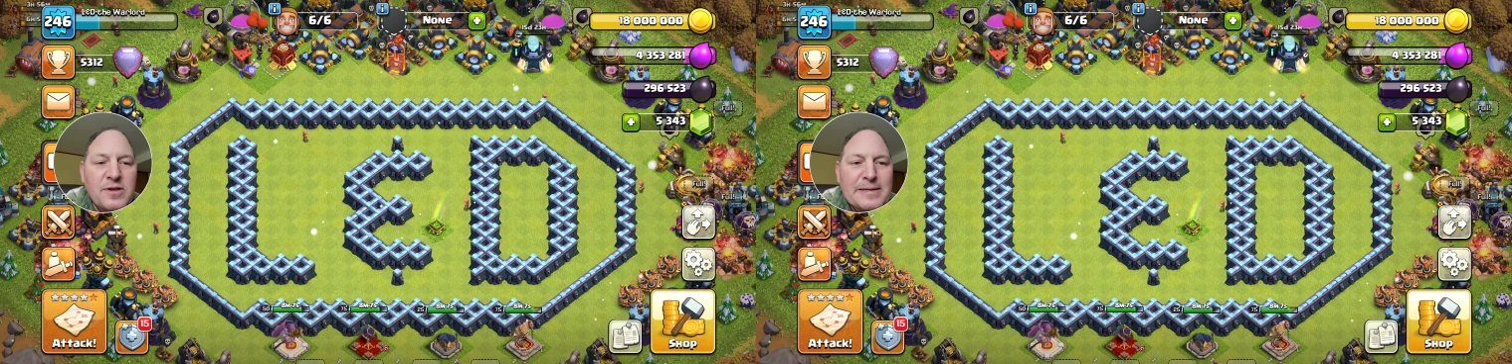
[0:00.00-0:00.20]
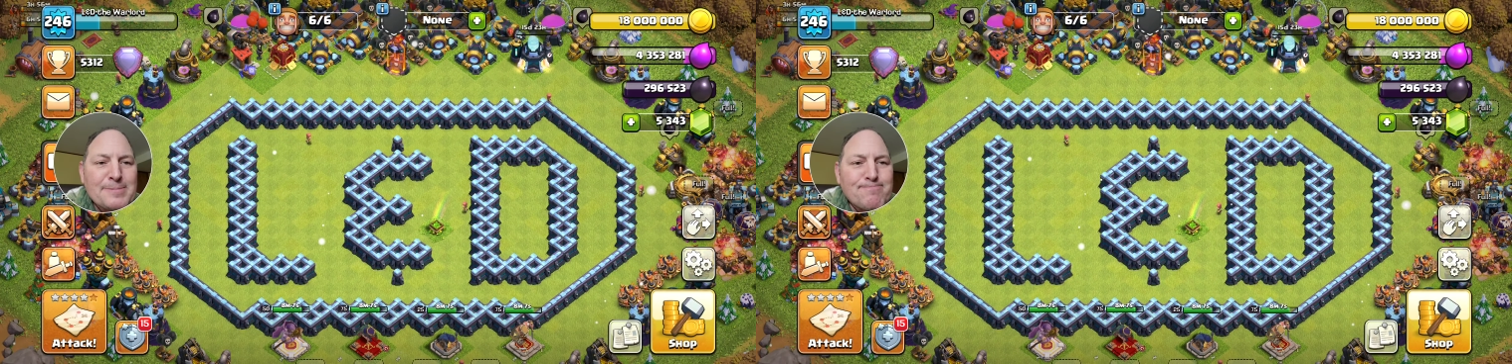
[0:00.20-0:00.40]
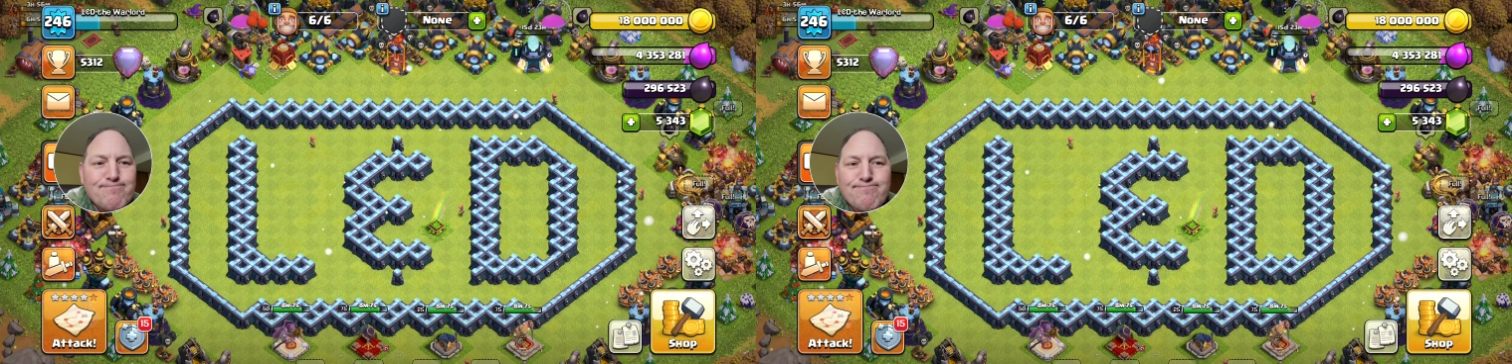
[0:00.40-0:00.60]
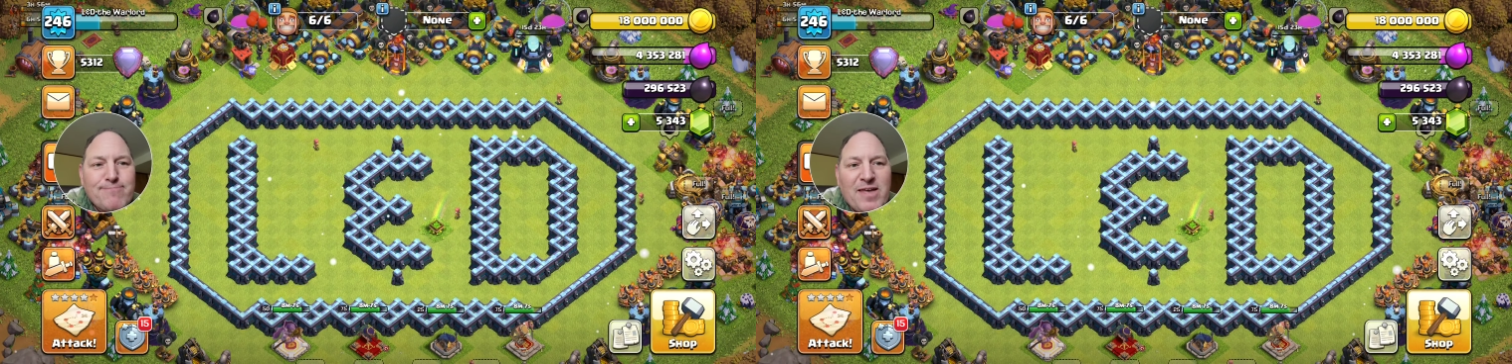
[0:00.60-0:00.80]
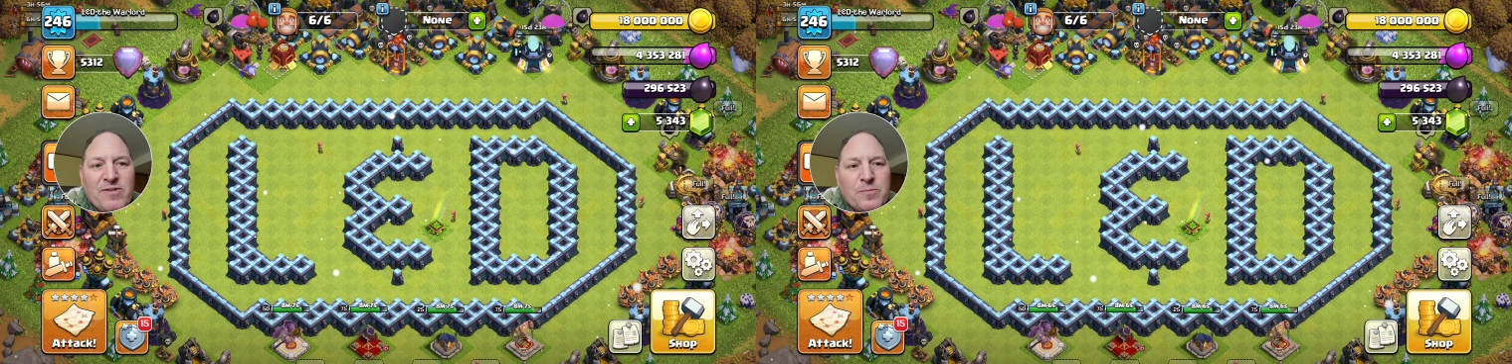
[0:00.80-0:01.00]
Um,
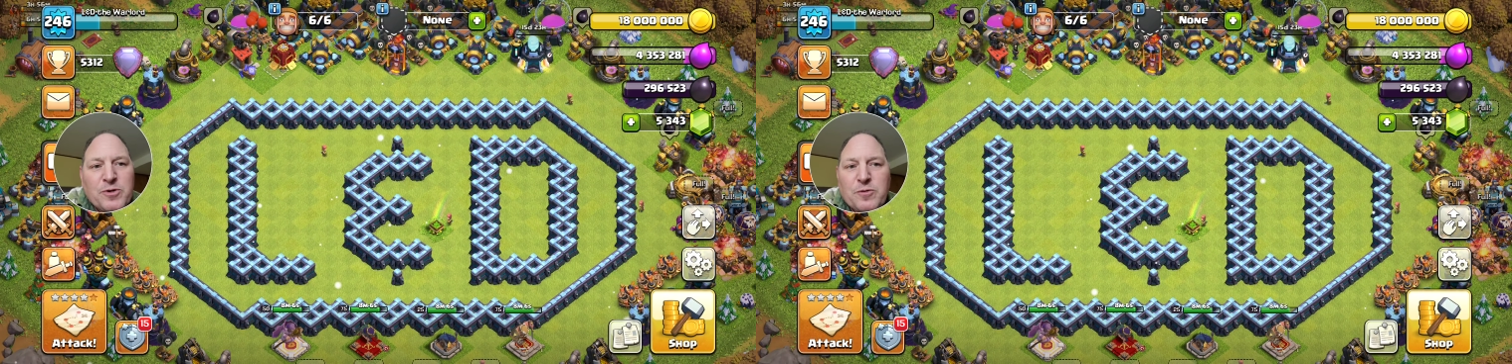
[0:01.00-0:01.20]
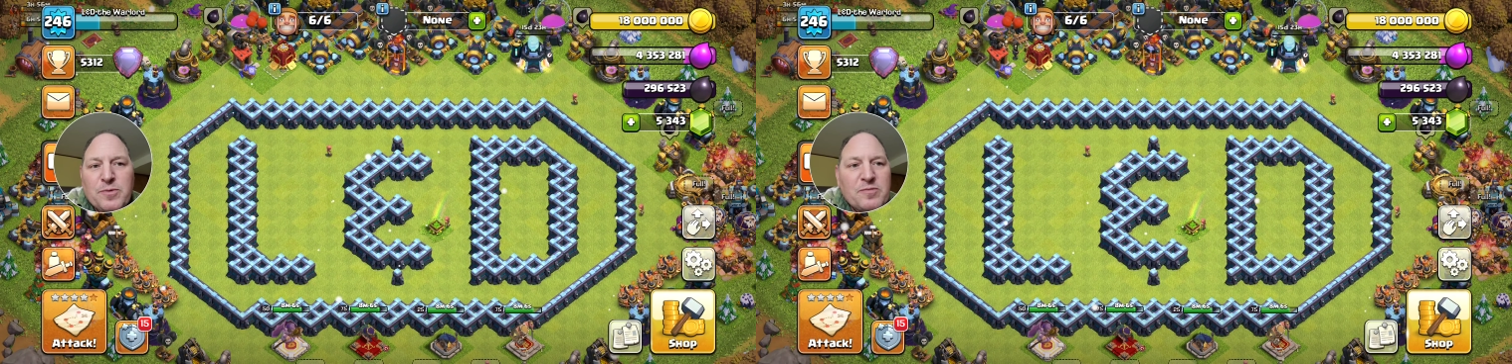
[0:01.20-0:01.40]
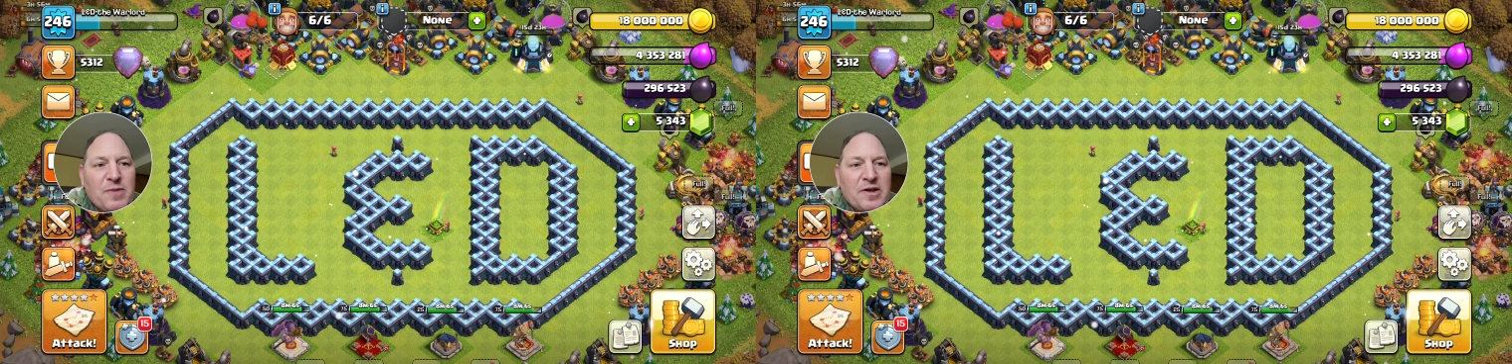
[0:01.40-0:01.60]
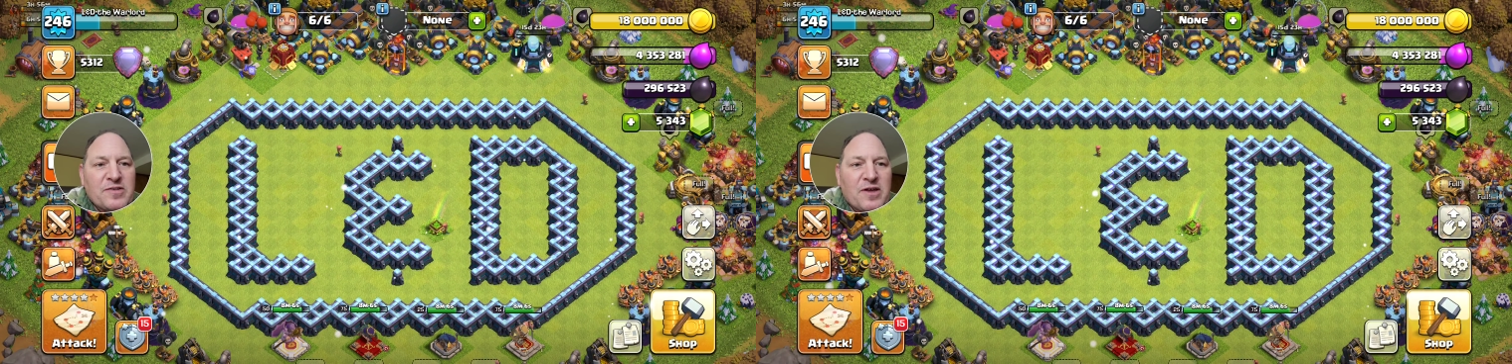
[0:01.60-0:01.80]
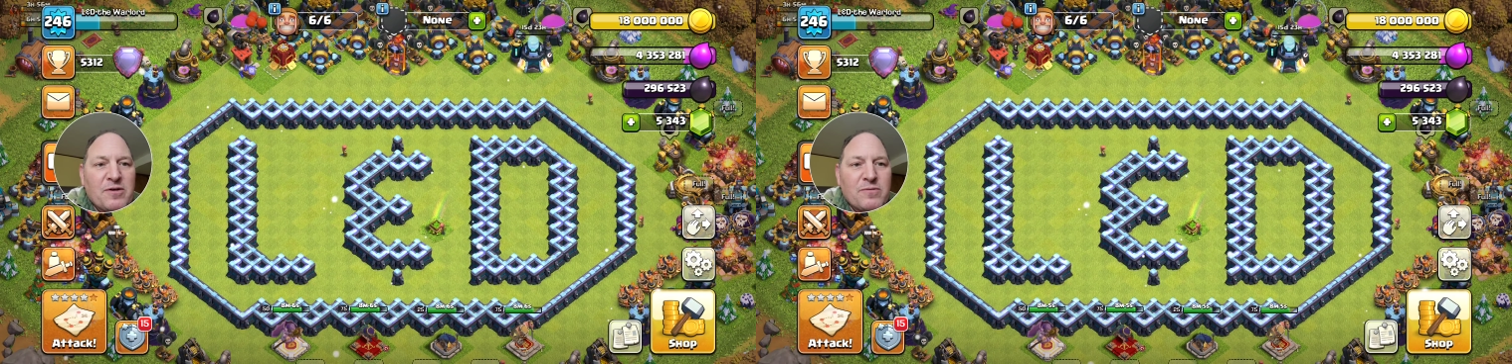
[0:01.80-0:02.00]
I've got builder base
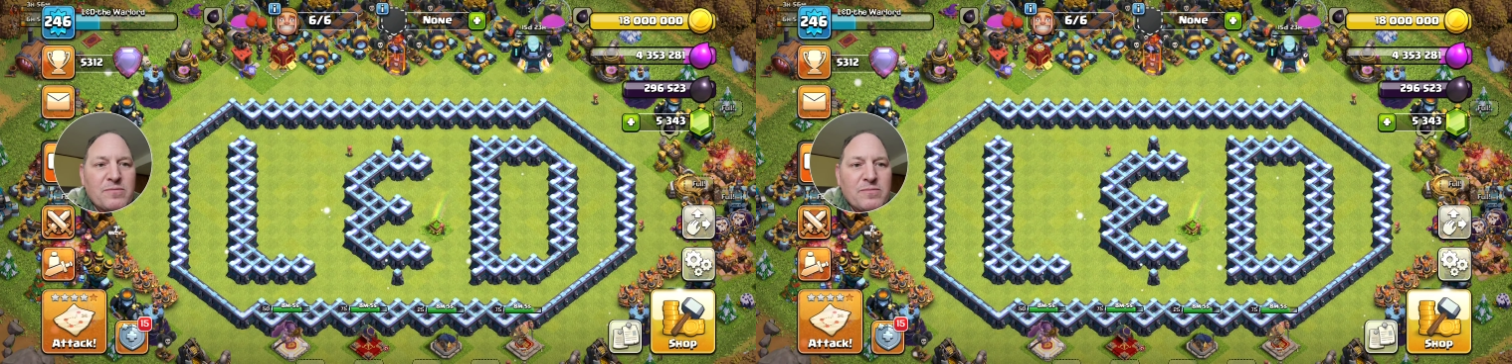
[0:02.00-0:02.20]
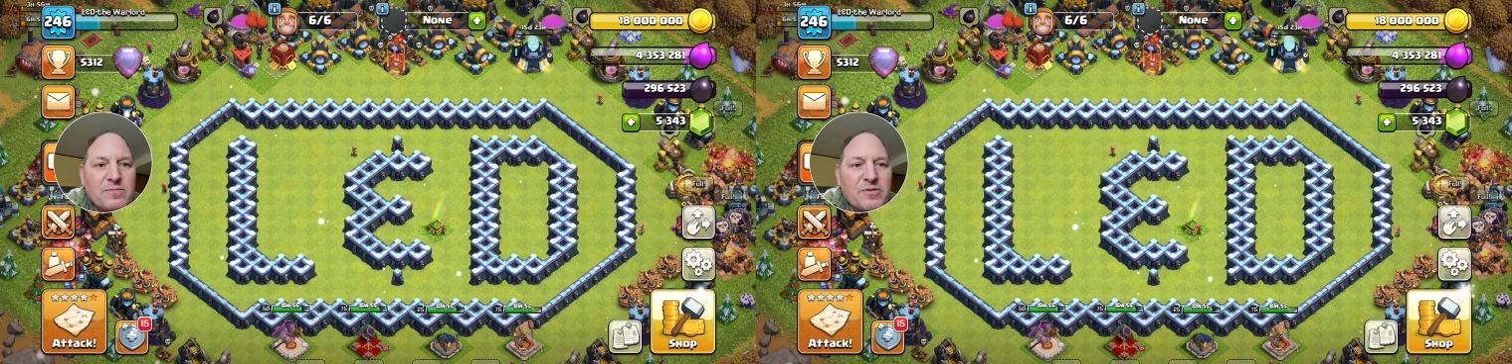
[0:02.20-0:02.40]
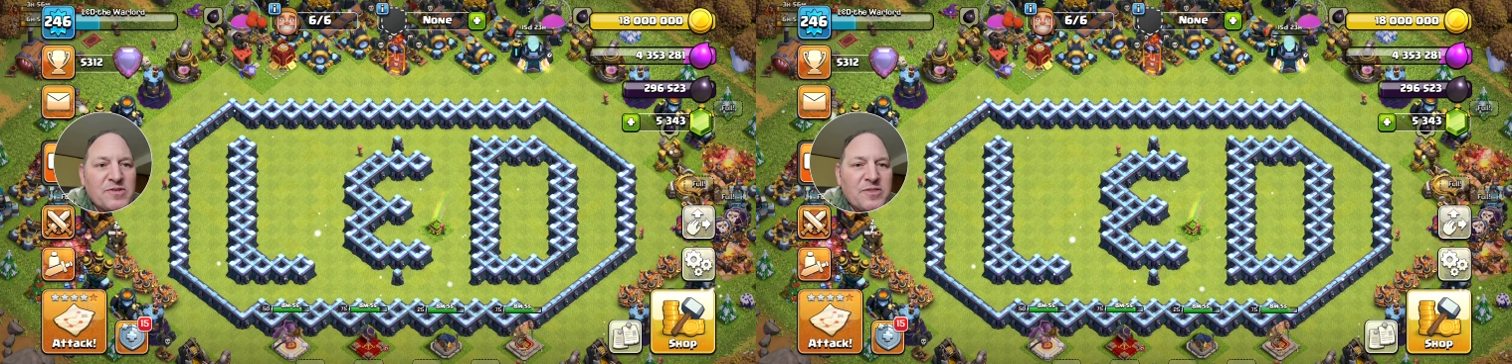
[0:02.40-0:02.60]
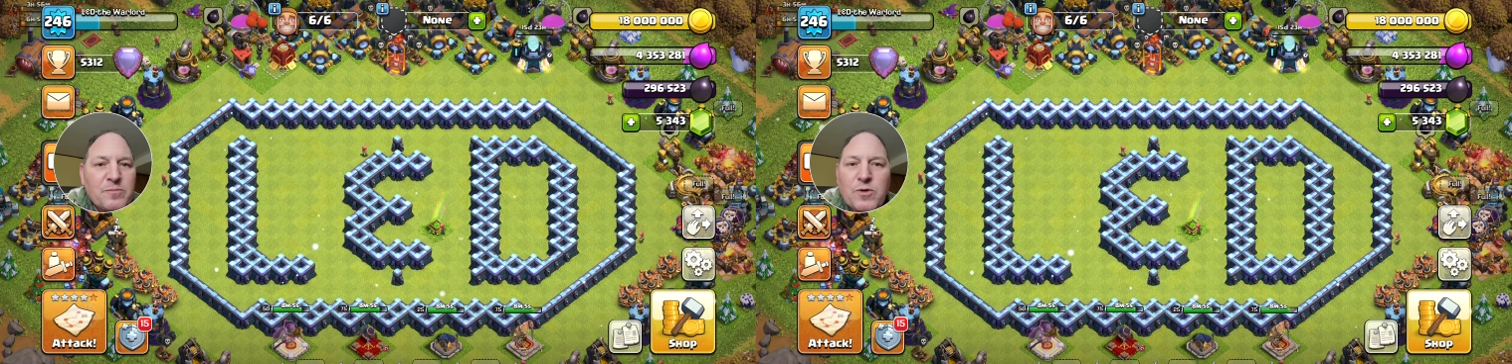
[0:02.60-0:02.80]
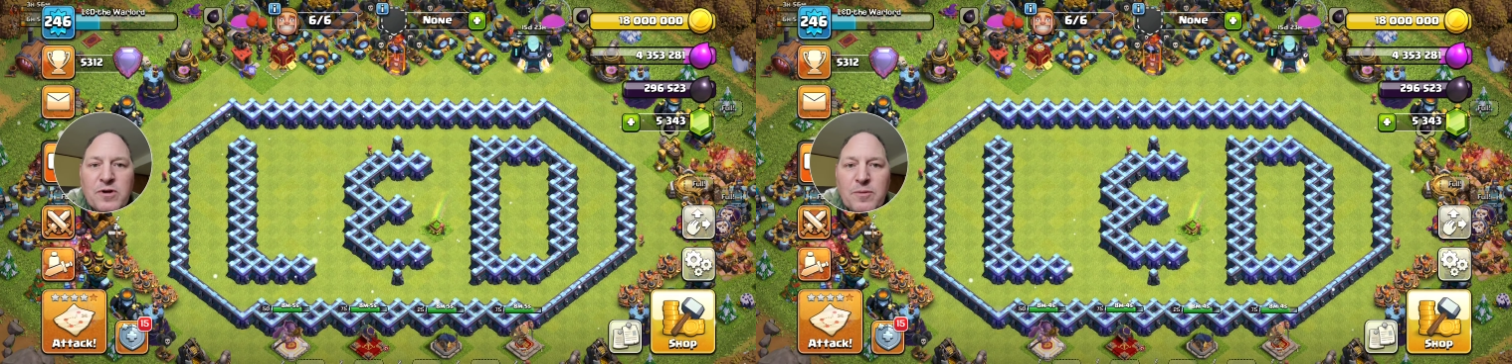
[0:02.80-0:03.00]
maxed out. There's
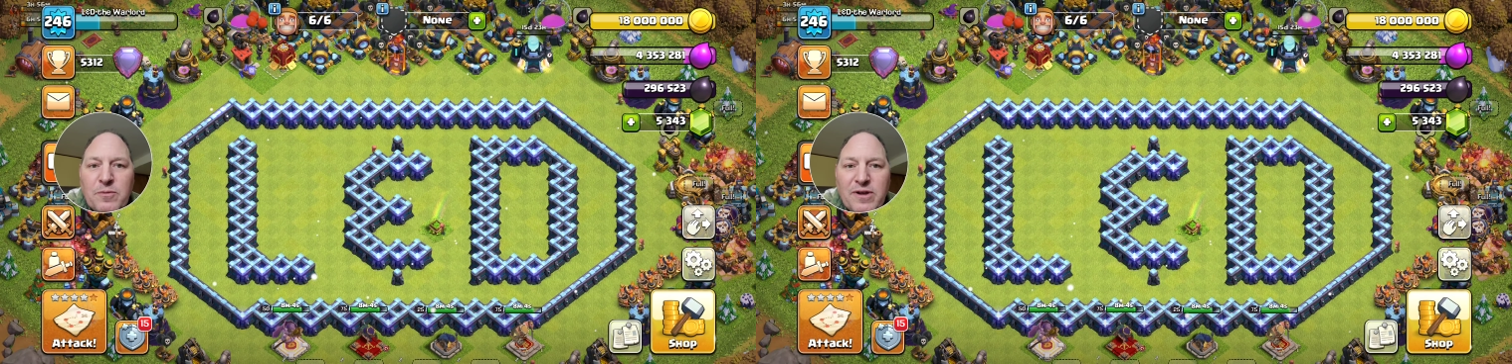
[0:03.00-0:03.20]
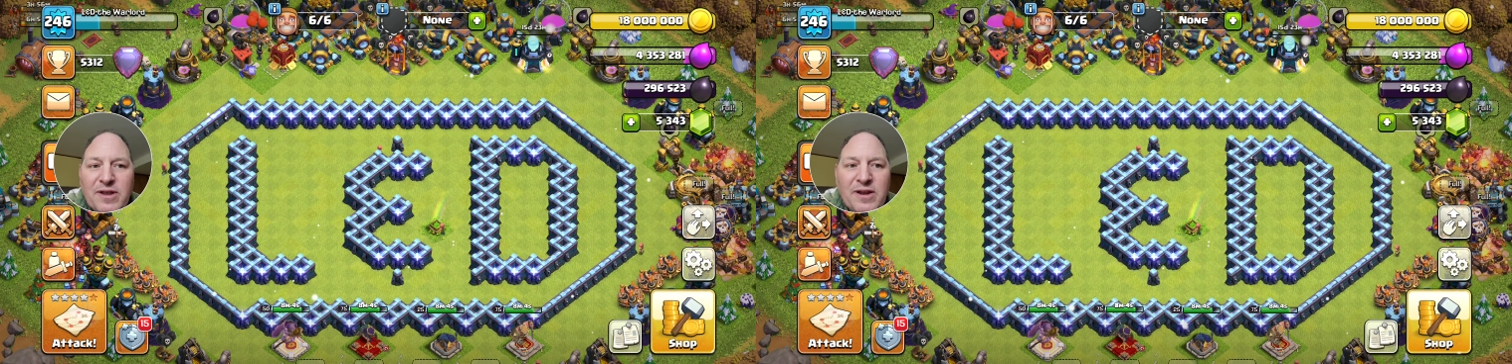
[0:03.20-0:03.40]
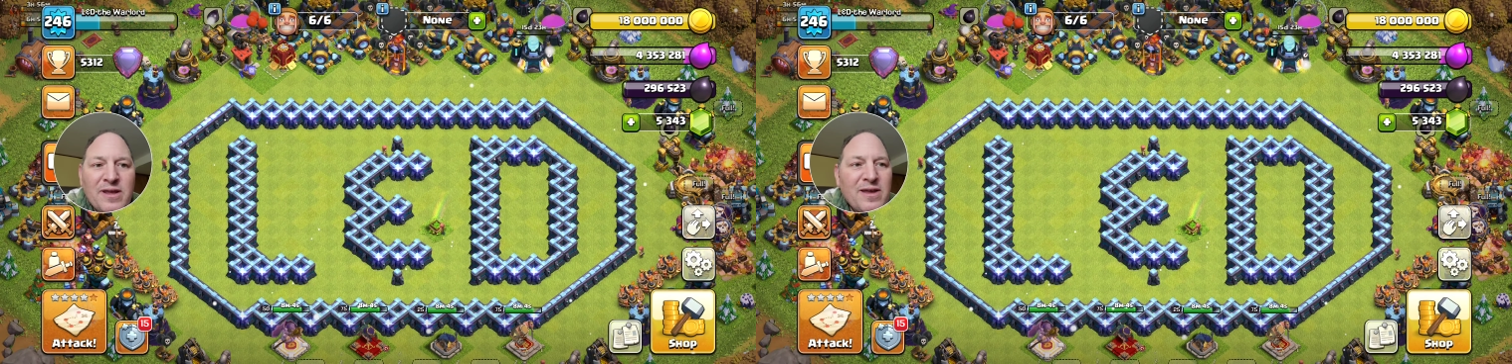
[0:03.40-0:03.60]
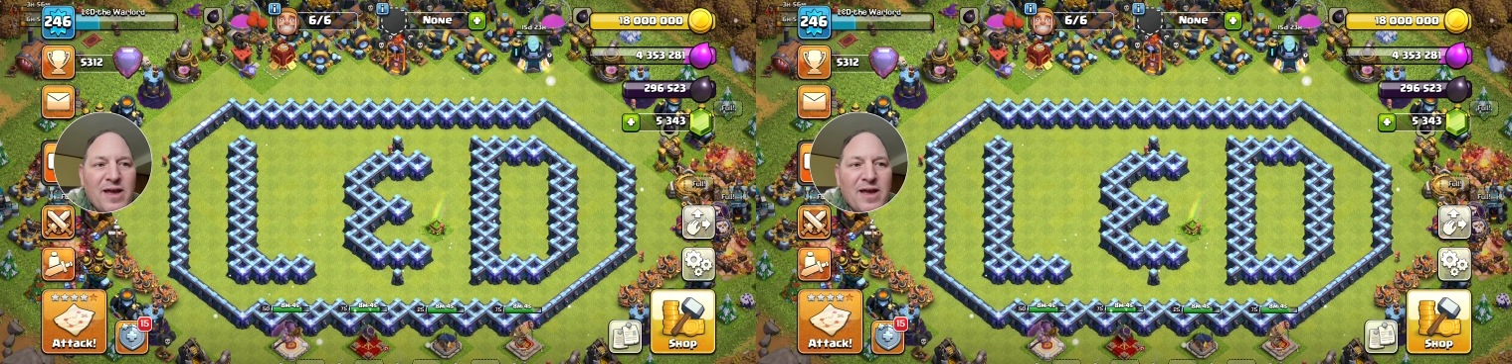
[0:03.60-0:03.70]
nothing more to upgrade.